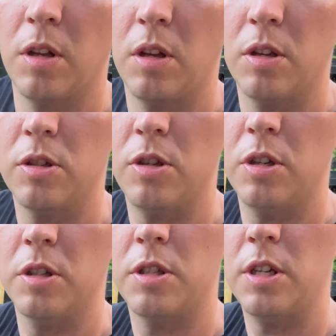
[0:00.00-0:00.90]
So you
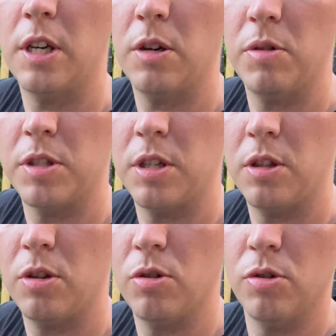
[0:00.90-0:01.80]
can see how it's in
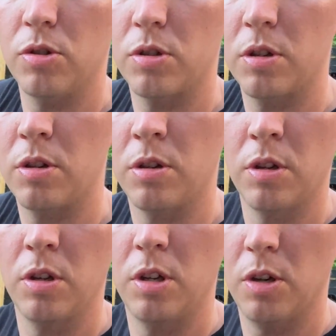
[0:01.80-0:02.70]
those
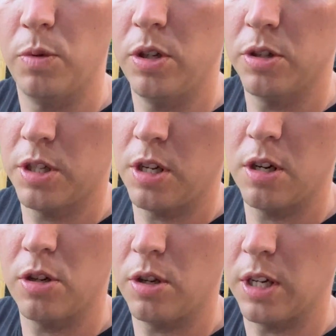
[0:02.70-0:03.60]
wheels
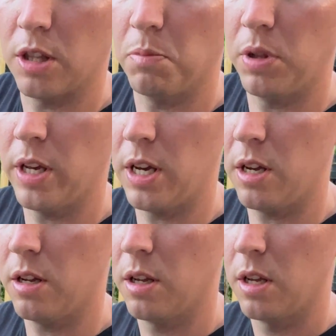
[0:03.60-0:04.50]
here. You got the
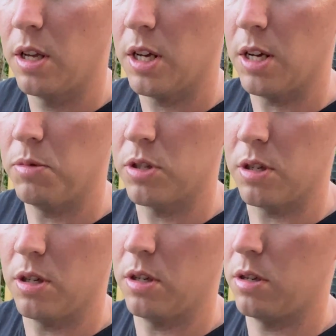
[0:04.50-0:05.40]
blade. I'm just
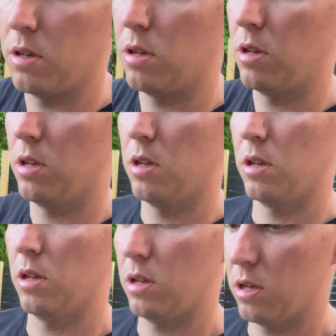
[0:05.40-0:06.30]
going to
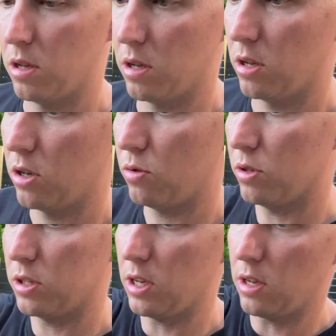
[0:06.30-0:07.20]

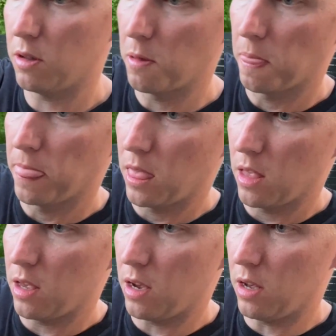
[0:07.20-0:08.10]
twist that.
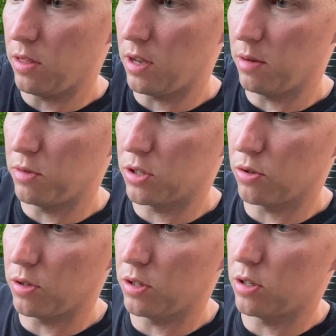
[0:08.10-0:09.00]
And then I'm just
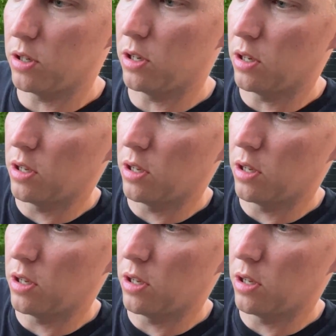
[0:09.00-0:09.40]
going to